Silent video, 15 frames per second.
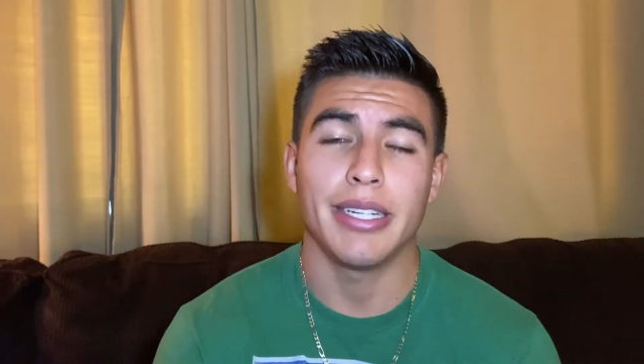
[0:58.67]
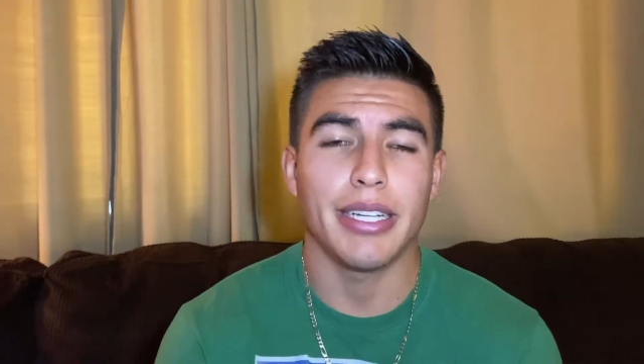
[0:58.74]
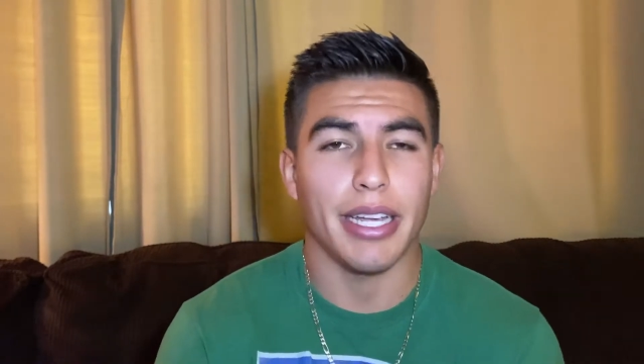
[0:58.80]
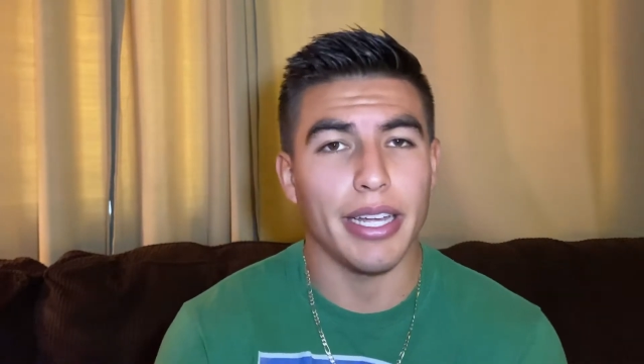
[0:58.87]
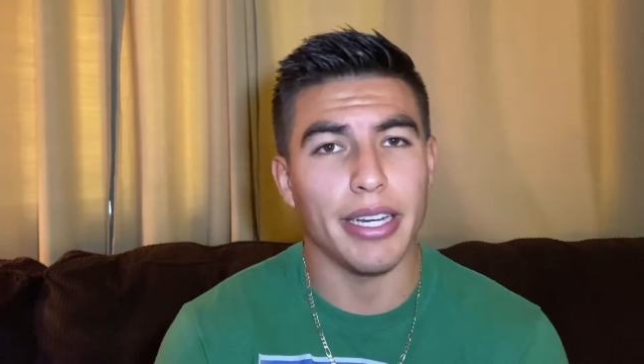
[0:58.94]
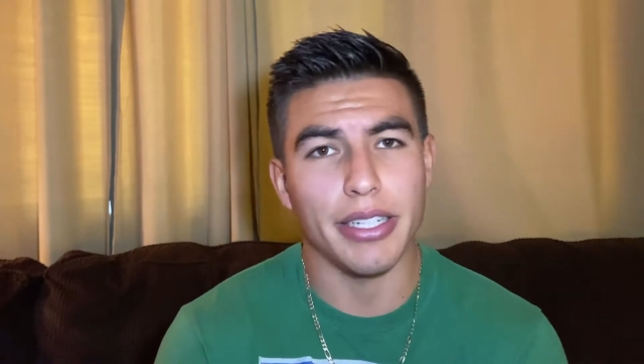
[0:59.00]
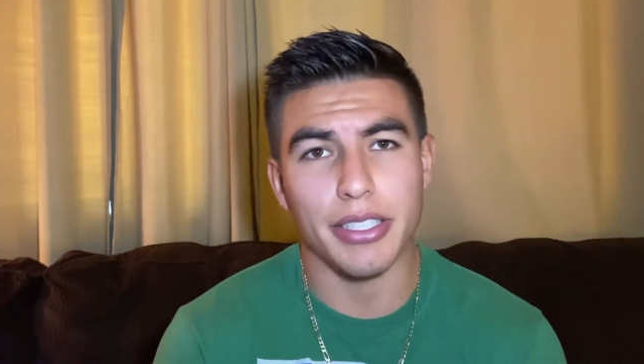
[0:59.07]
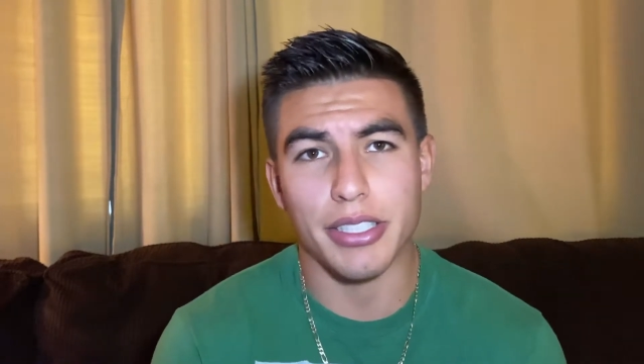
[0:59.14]

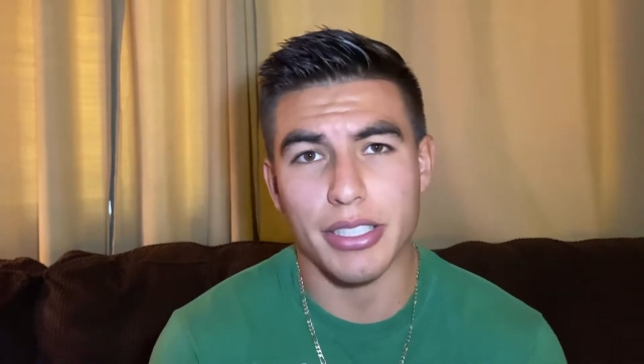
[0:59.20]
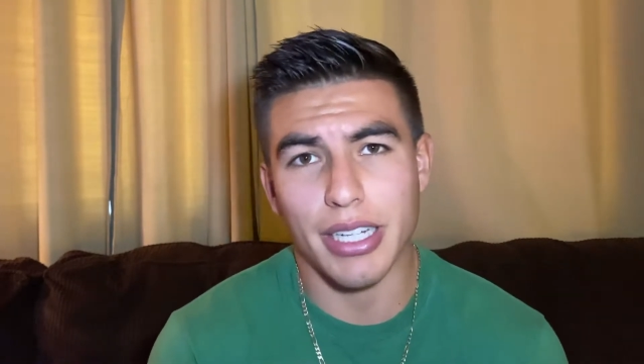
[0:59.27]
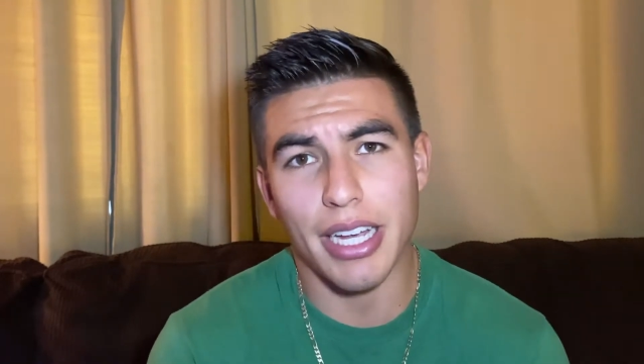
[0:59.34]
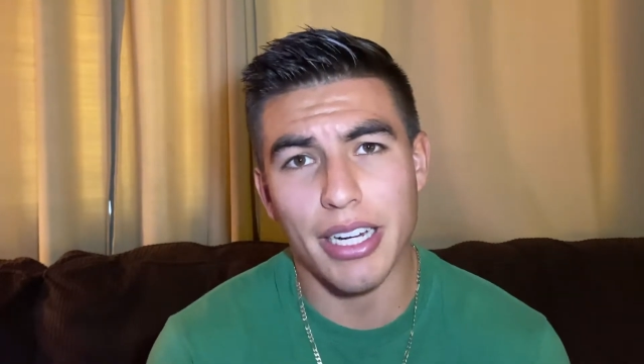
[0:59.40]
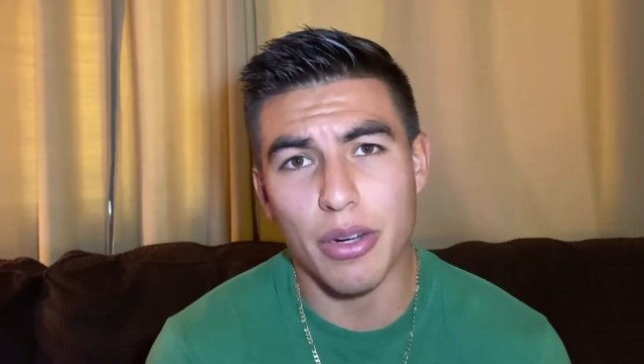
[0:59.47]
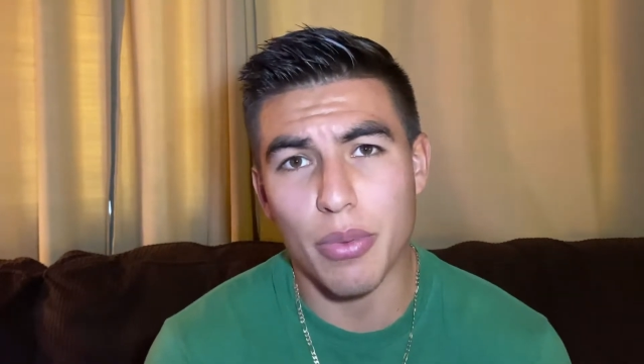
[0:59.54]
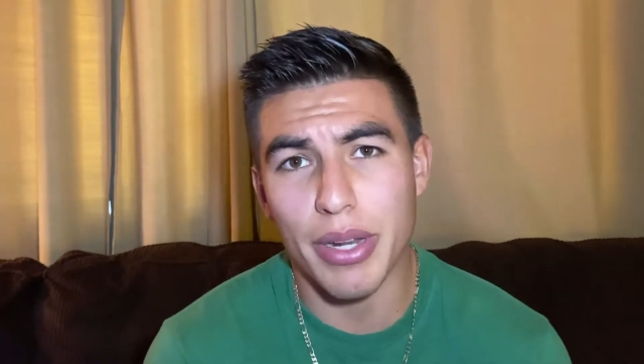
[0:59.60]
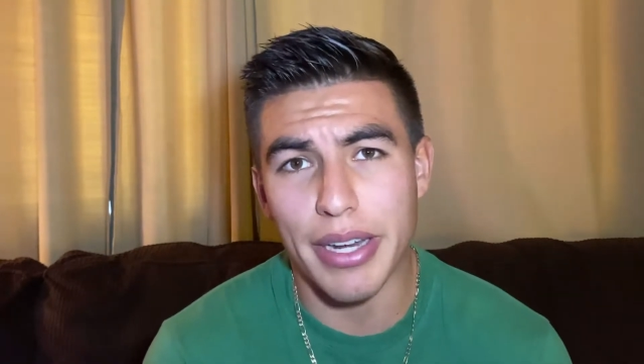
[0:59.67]
and it just kind
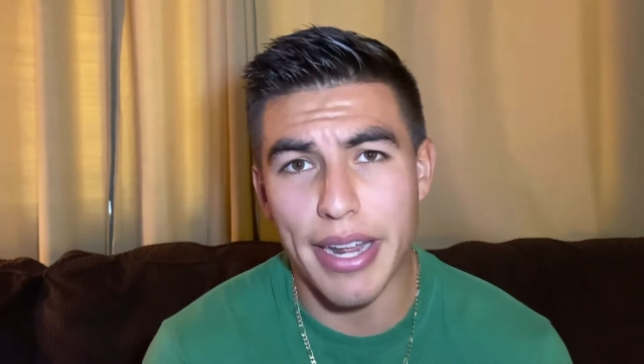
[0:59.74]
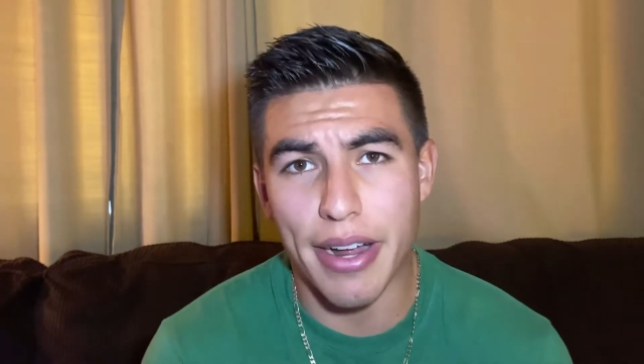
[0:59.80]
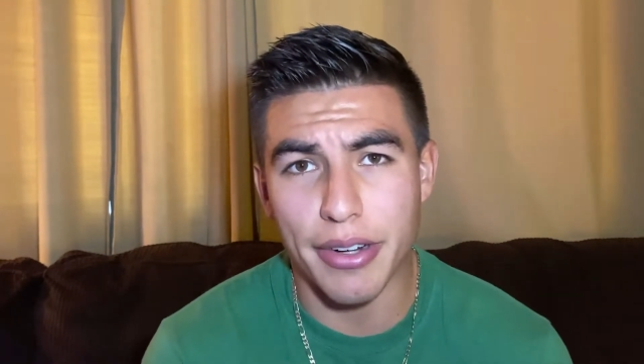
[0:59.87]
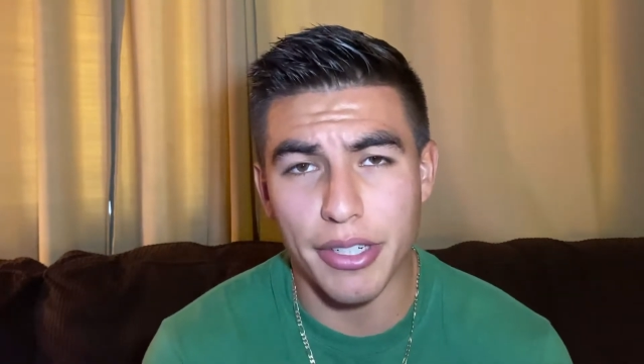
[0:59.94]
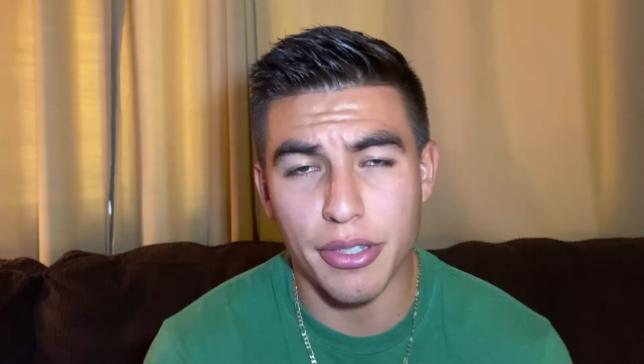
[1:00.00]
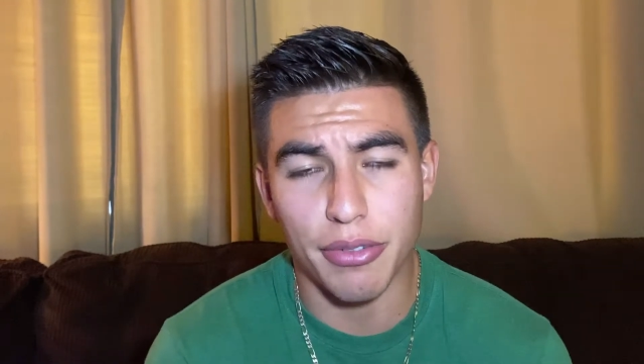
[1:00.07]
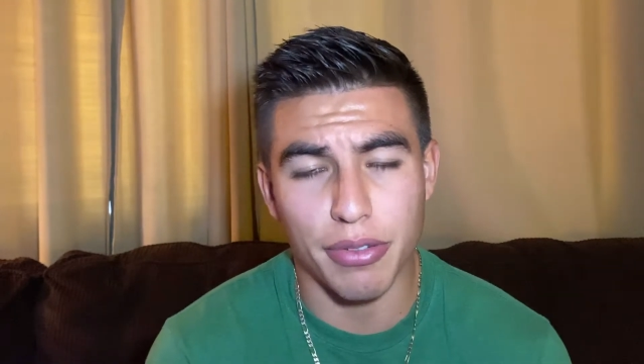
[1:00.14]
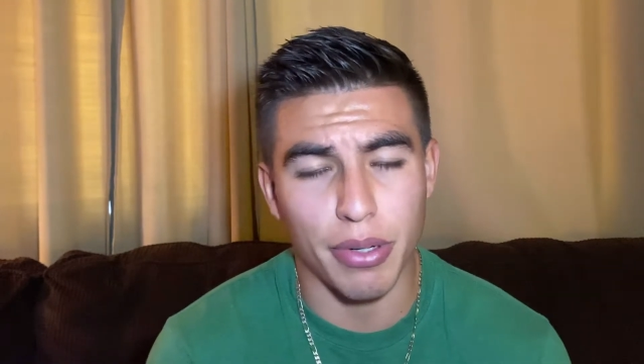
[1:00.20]
of went
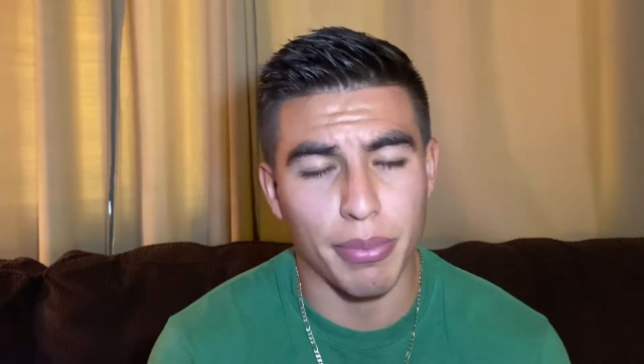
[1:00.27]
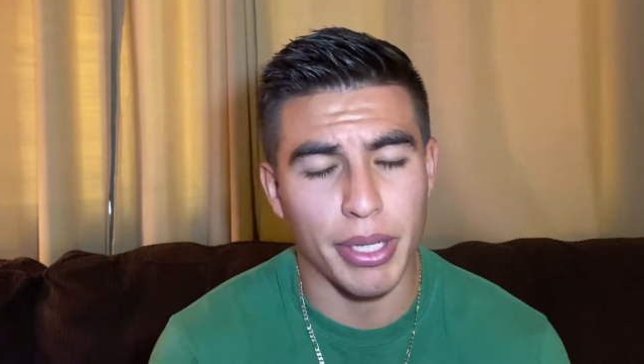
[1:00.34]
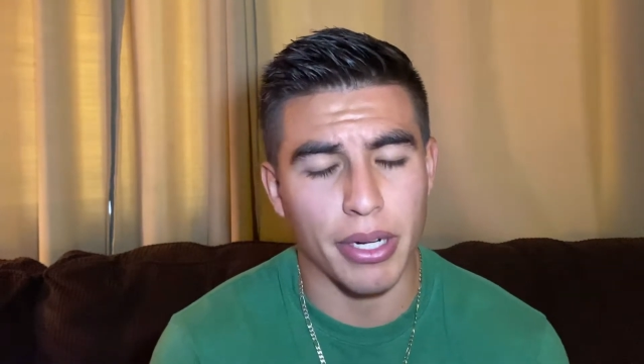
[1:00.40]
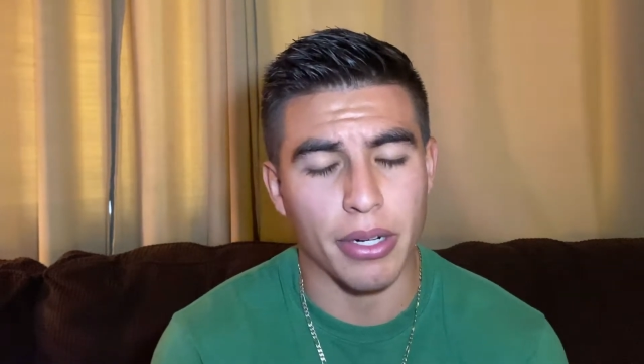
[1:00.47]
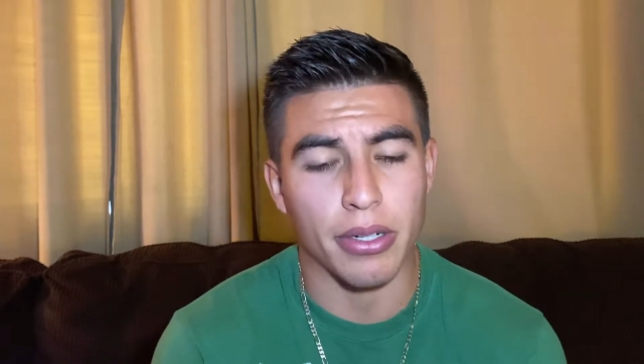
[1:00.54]
downhill from there.